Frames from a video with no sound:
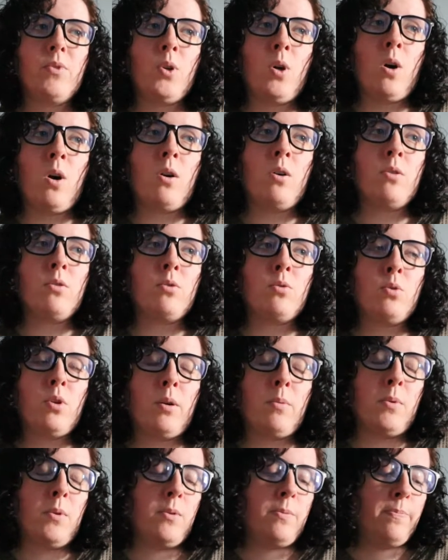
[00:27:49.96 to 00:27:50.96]
cause
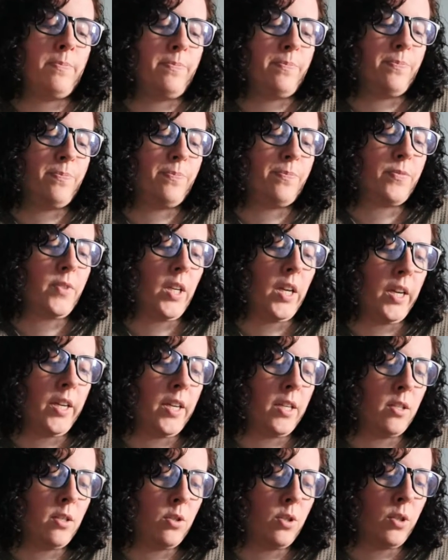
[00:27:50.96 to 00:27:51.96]
trouble
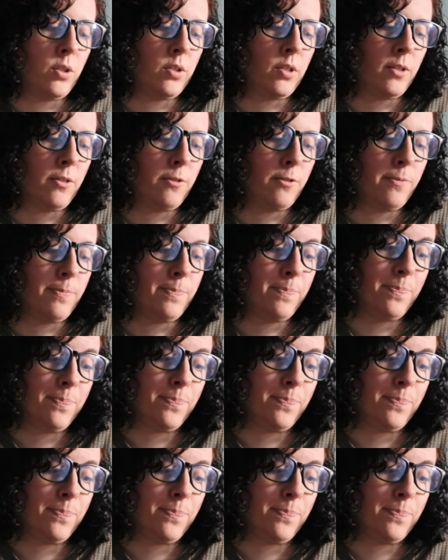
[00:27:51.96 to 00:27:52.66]
against Joseph.